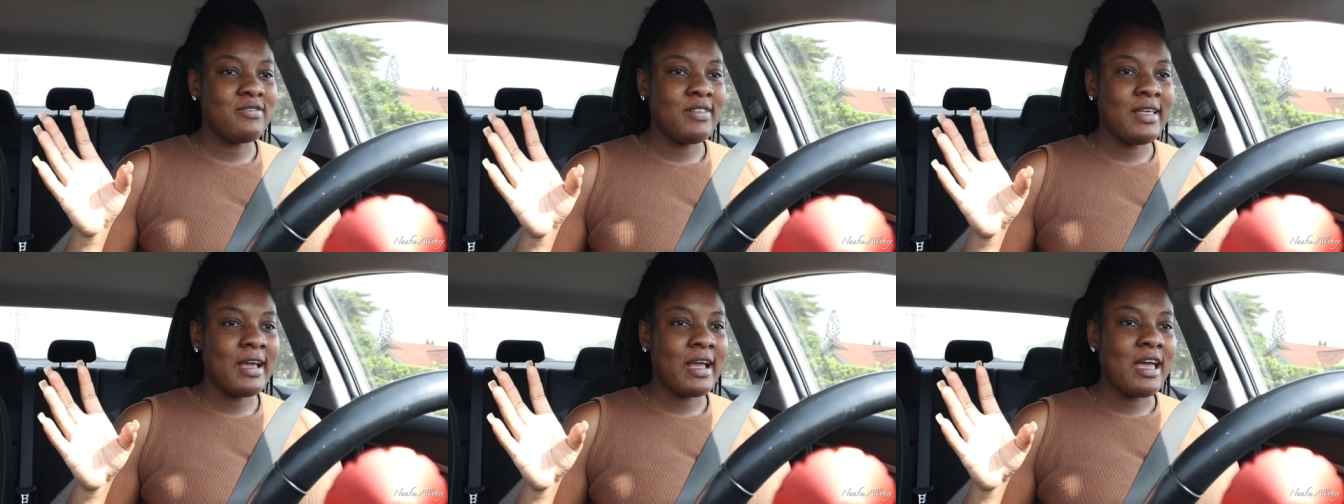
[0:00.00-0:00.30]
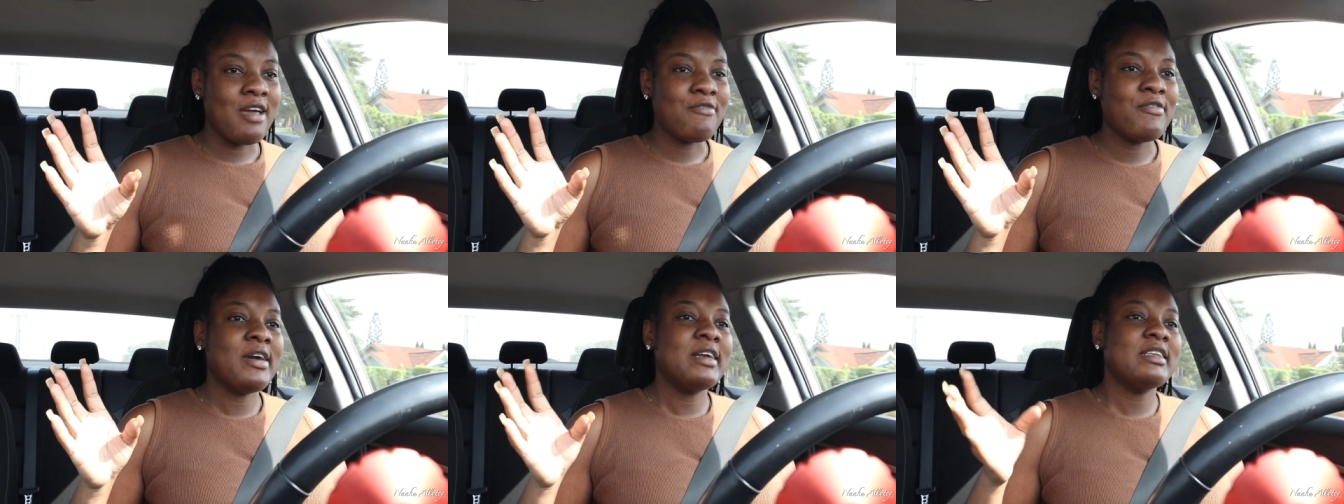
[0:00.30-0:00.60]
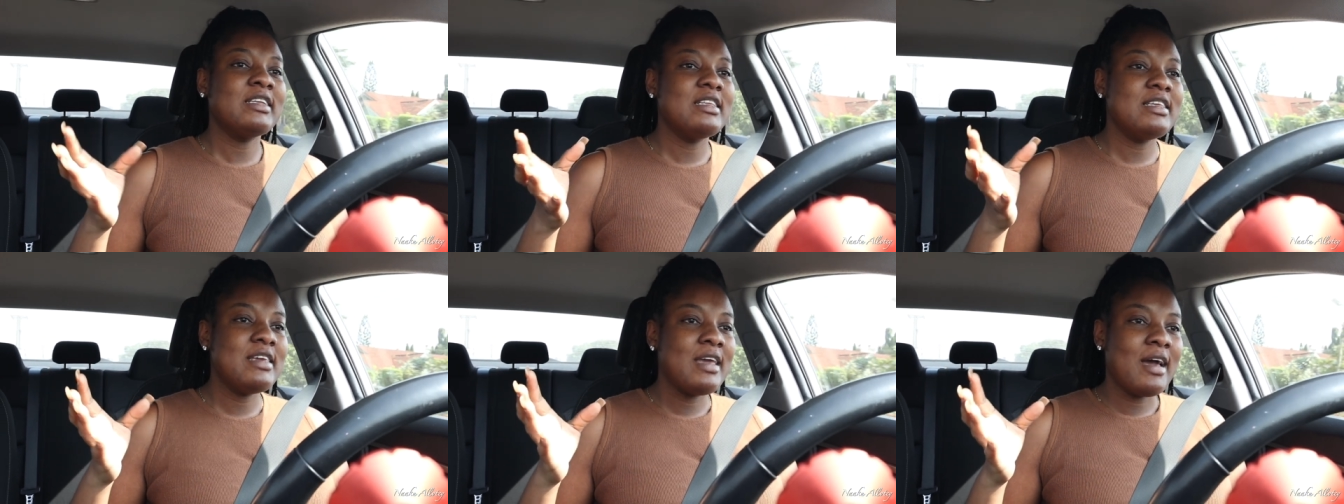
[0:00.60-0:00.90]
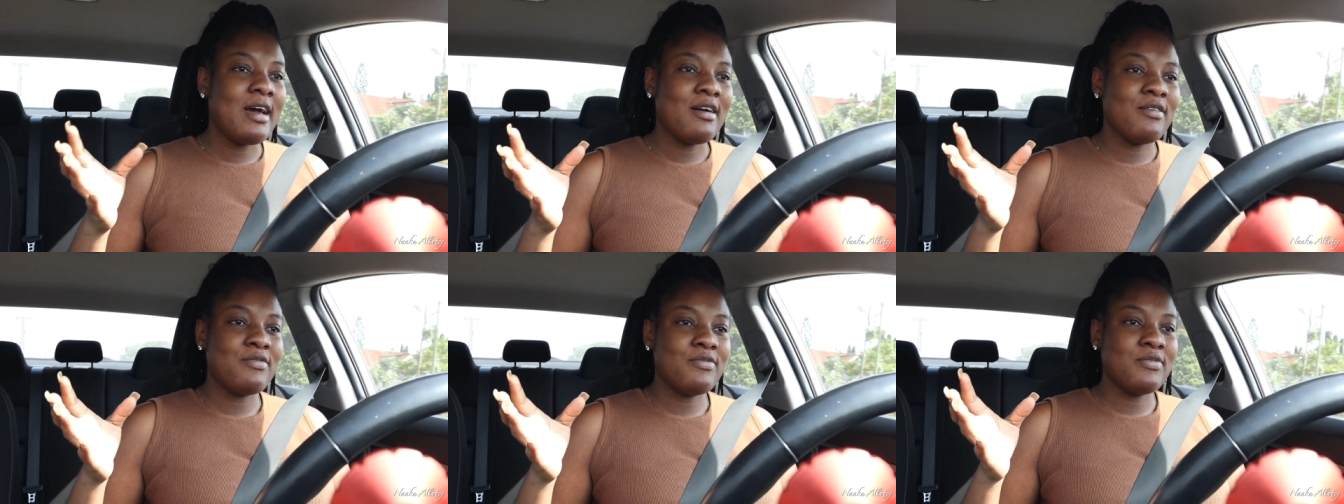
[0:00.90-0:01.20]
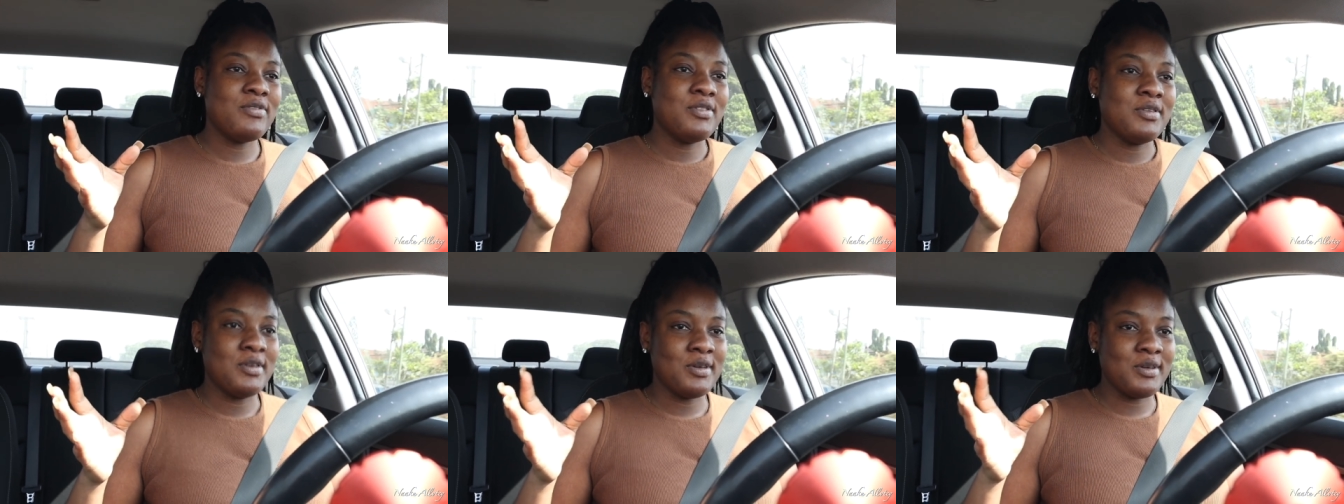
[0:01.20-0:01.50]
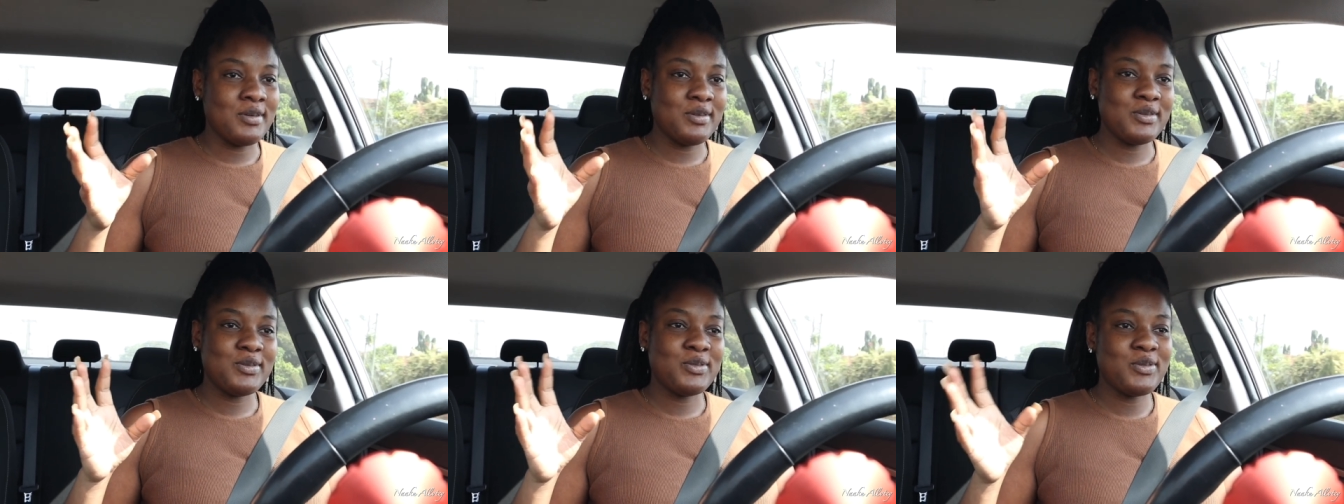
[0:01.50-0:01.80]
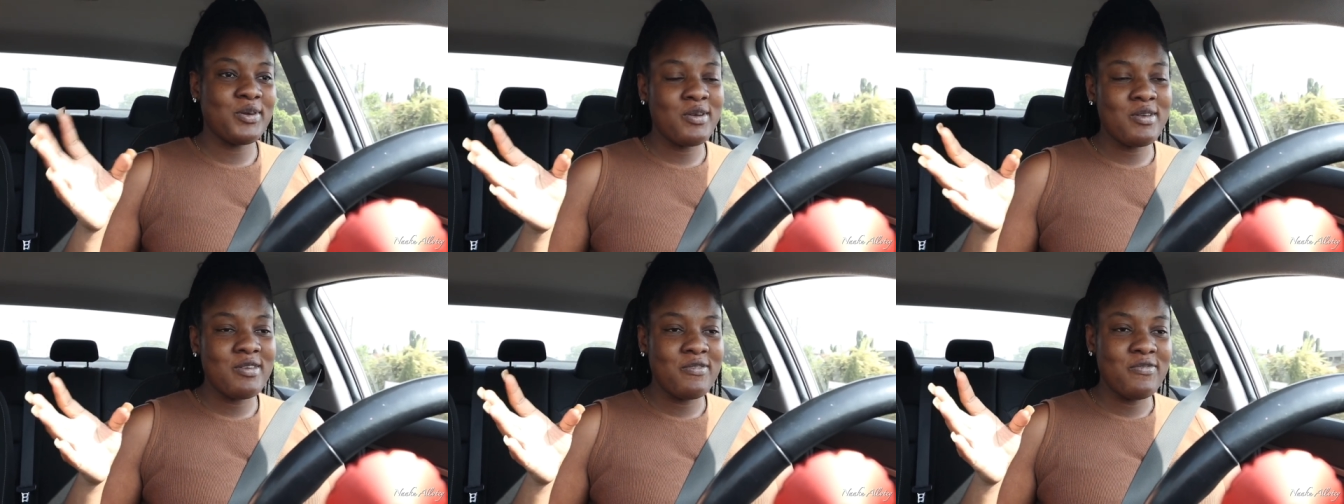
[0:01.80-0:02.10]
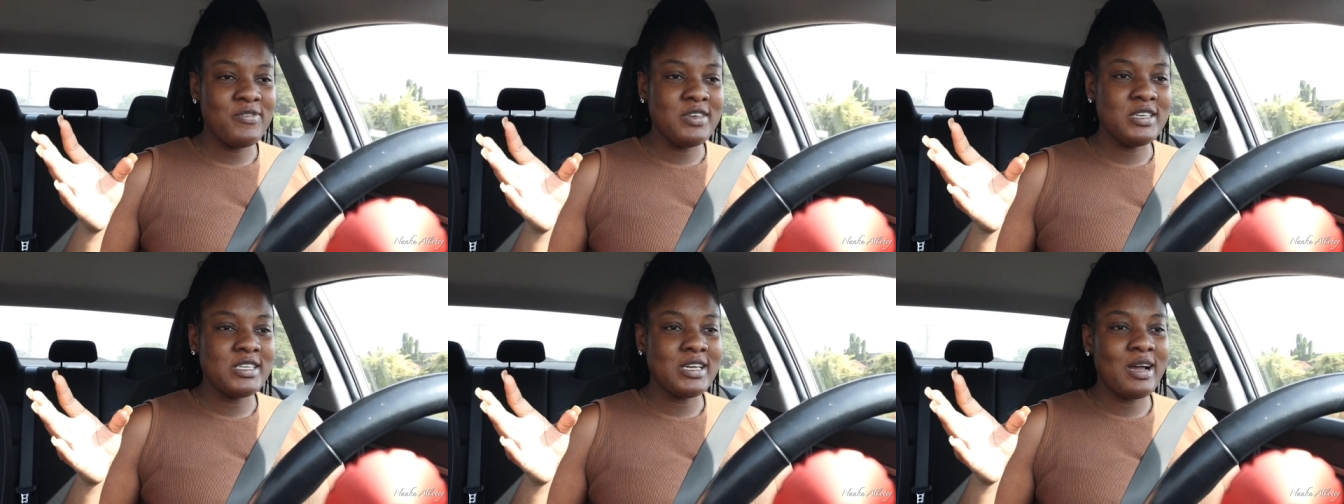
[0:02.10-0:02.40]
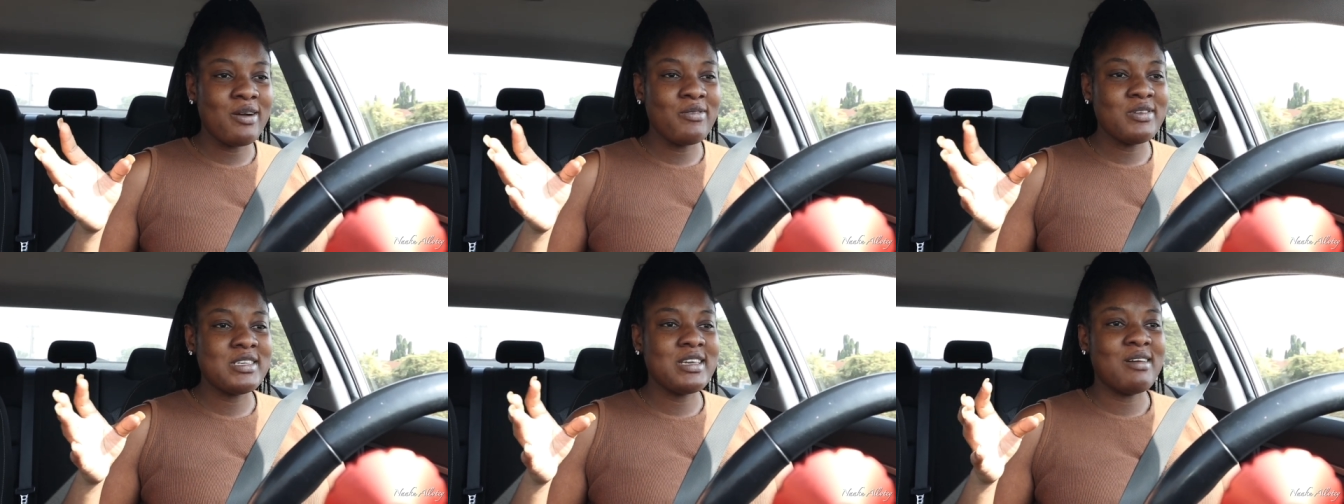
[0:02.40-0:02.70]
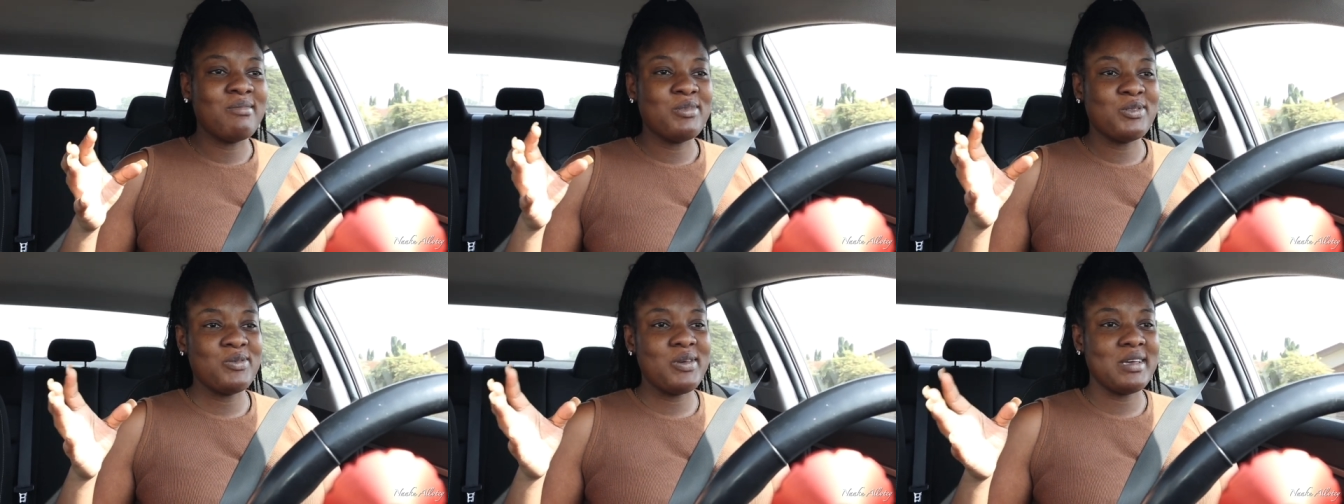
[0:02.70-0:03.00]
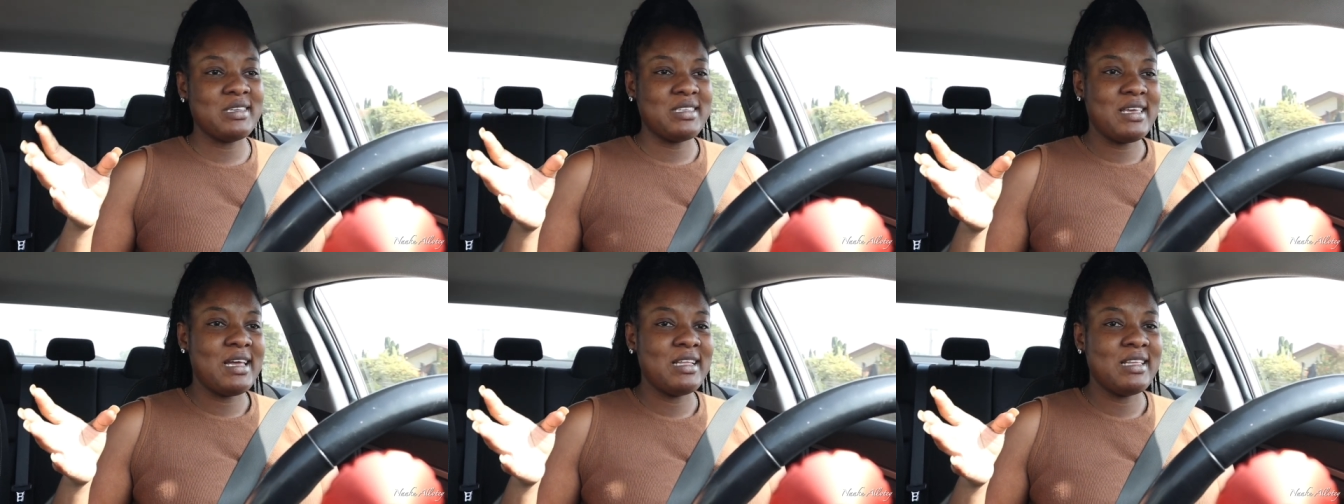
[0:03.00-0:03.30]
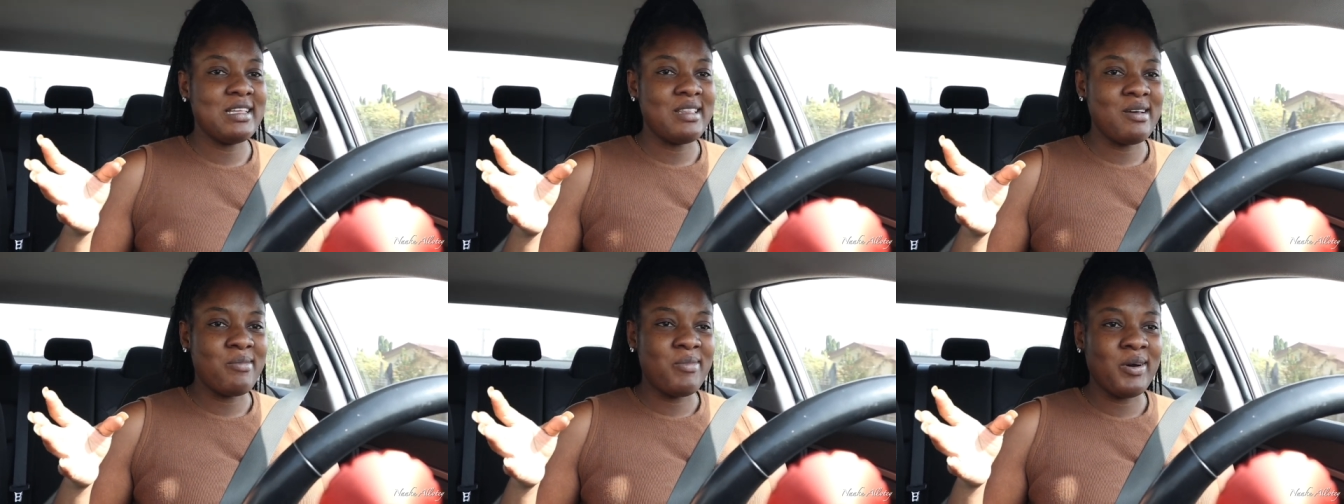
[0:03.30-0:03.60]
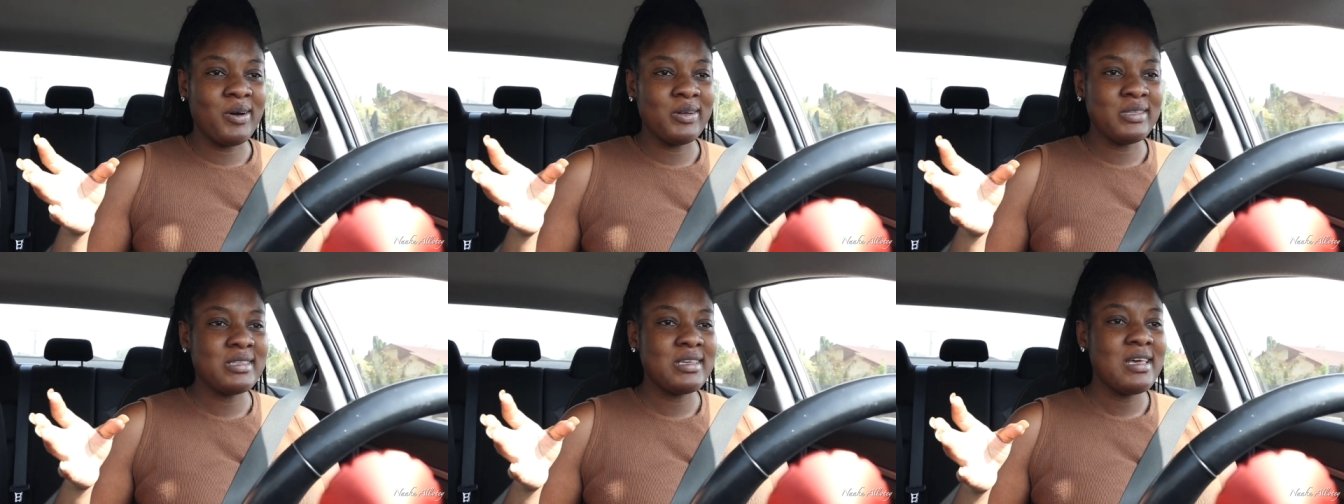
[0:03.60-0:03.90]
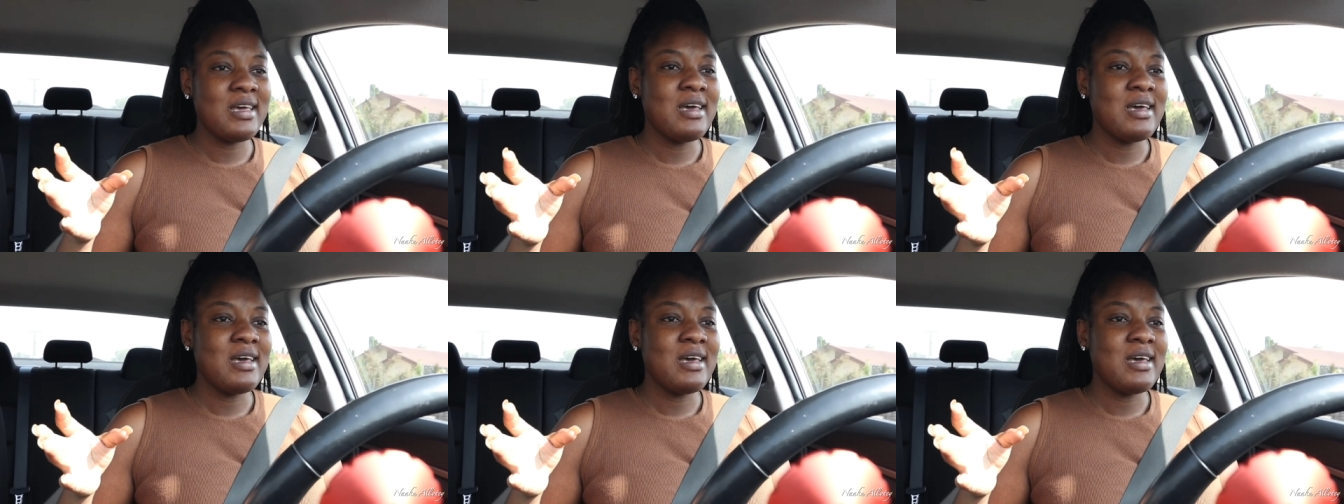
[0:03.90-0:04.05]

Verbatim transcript: Like, I finally have the story feature, which I'm so excited about.